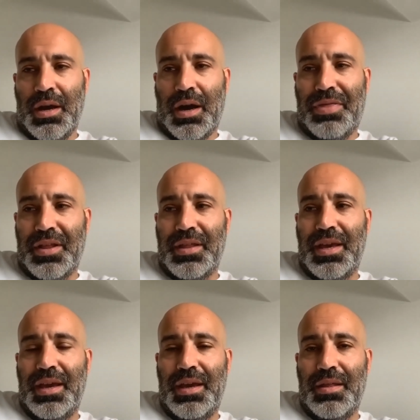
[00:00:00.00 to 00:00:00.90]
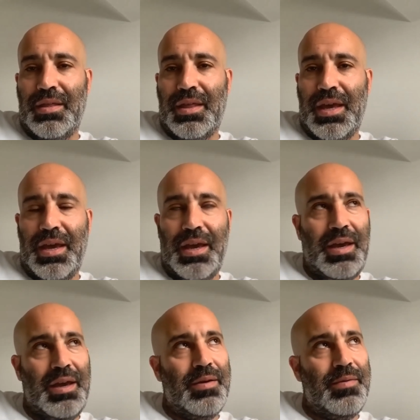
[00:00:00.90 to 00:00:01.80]
I think
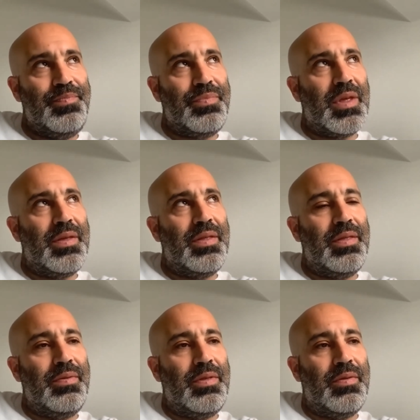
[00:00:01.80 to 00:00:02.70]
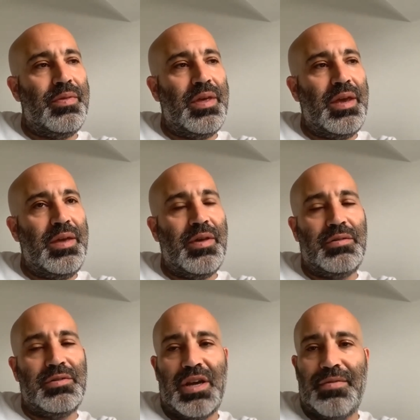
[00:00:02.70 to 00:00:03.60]
the
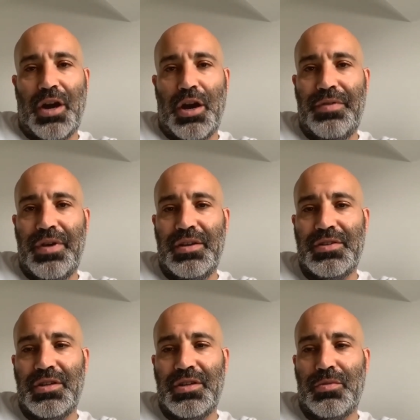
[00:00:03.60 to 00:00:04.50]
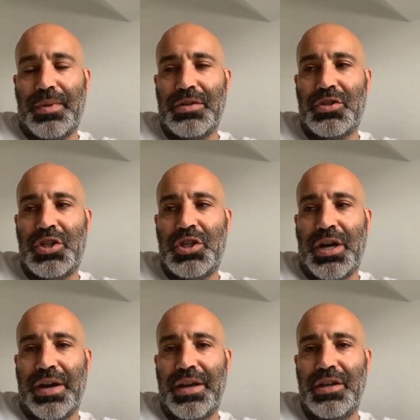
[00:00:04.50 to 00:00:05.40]
onset of COVID has almost
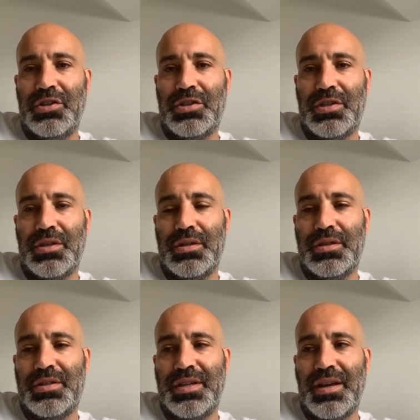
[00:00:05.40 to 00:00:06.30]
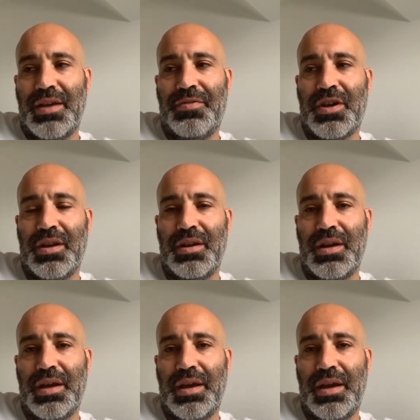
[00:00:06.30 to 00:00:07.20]
changed
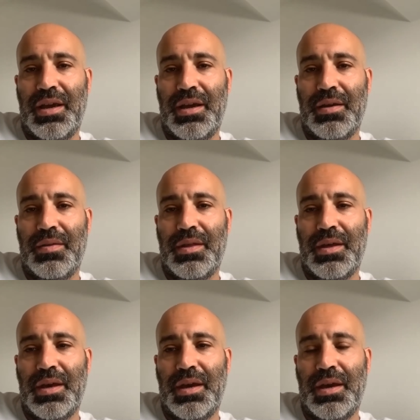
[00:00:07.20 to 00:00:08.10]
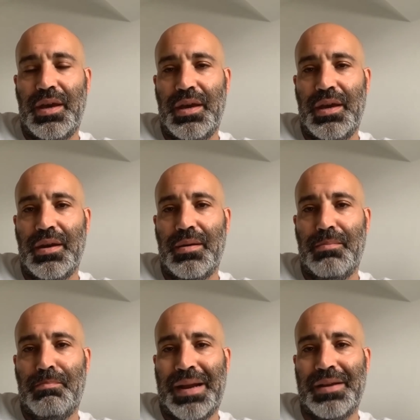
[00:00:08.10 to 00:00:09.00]
significantly the
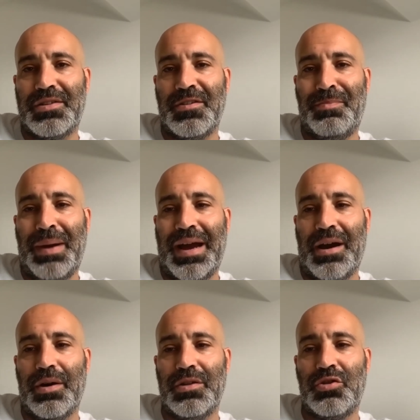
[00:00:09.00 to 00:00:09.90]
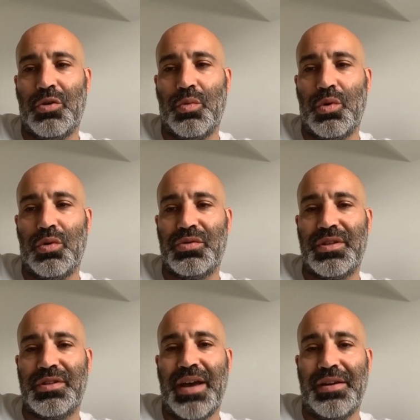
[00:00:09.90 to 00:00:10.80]
balance of power towards
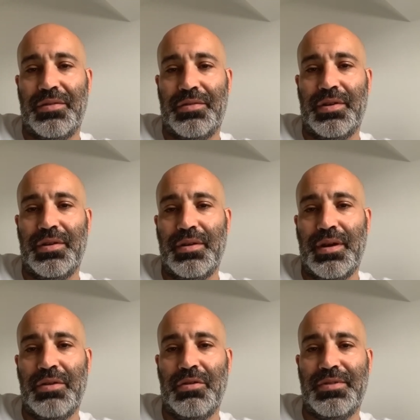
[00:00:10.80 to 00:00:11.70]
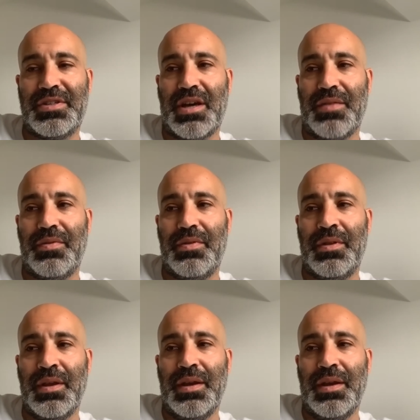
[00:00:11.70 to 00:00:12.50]
the tenant. And all of a sudden,